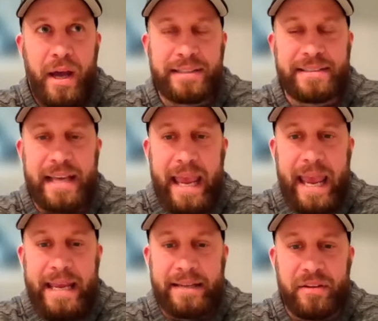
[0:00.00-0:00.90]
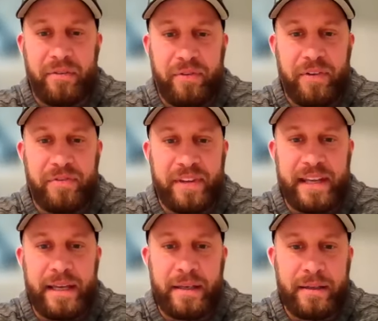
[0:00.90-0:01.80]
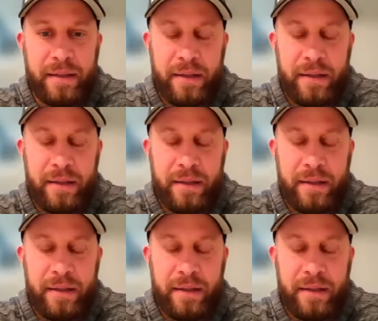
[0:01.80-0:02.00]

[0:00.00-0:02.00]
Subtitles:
I'd say, 8 to 15.